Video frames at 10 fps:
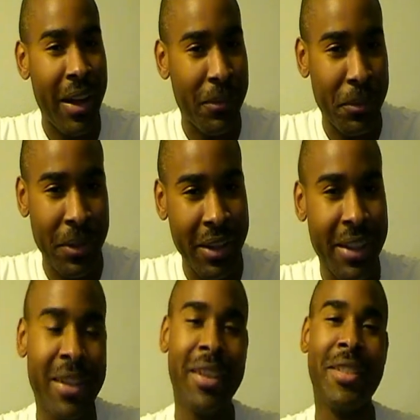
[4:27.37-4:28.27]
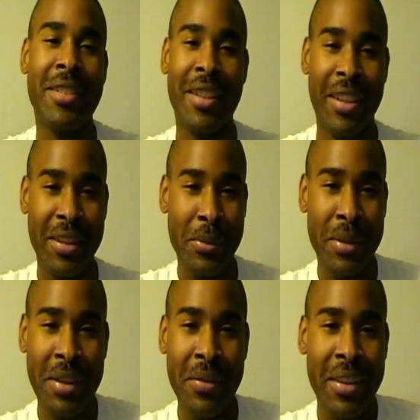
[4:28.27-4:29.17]
really like you
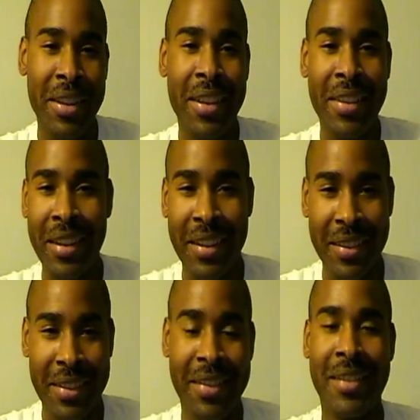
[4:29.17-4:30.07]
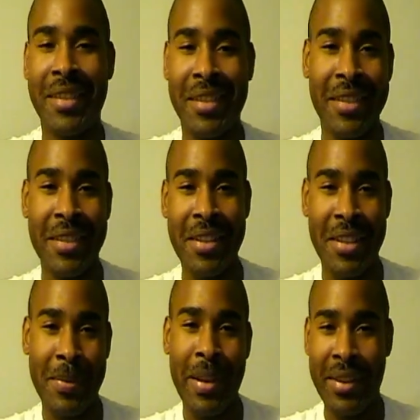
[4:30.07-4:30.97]
wouldn't even think that
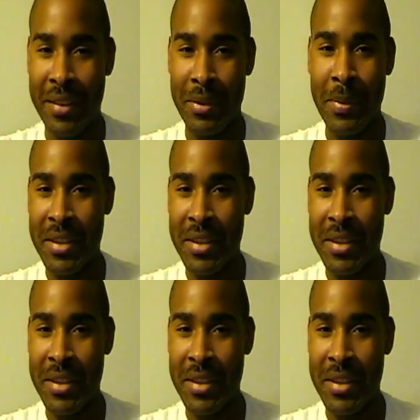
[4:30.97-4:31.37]
expect that from me.